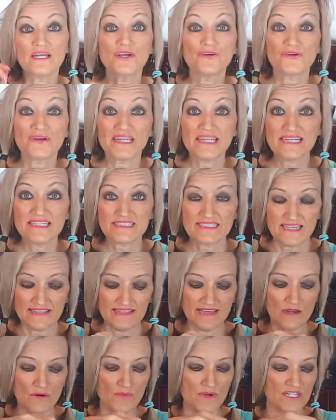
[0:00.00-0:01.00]
ingredients in
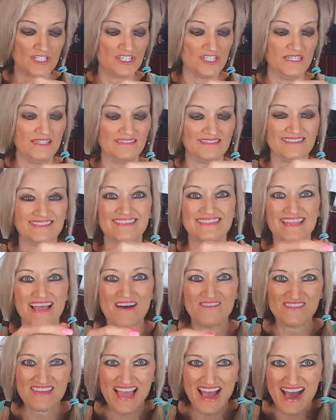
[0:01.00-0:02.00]
there, which is
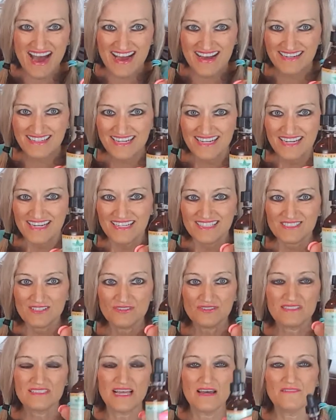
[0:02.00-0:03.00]
stevia. So
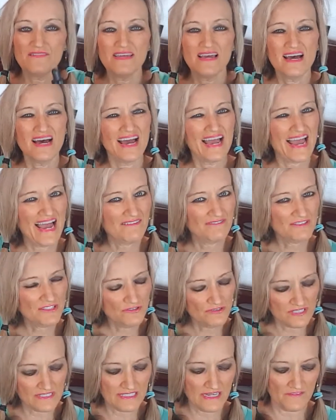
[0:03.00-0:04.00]
stevia, I have to
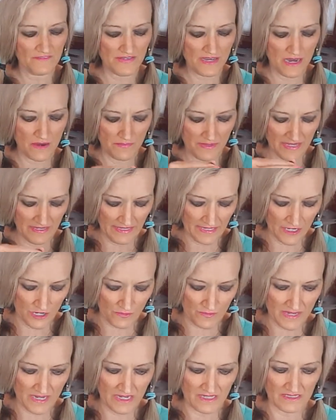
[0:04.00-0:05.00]
use stevia in here
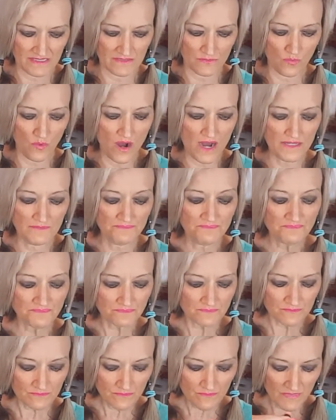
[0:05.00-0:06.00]
because one,
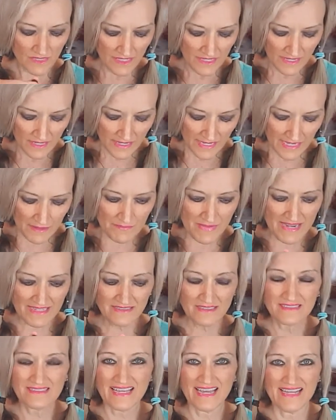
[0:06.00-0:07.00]
it makes
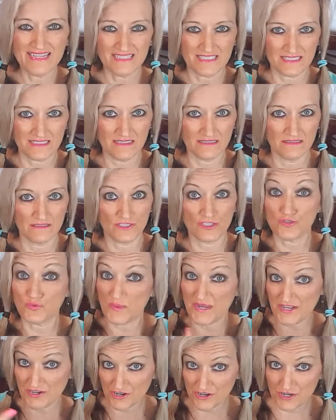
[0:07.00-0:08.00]
it taste
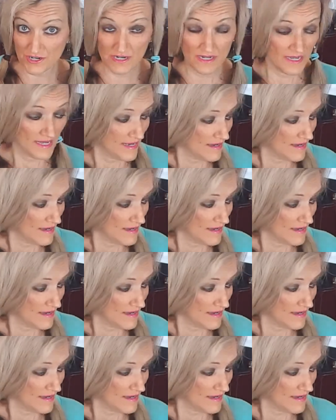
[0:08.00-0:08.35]
sweeter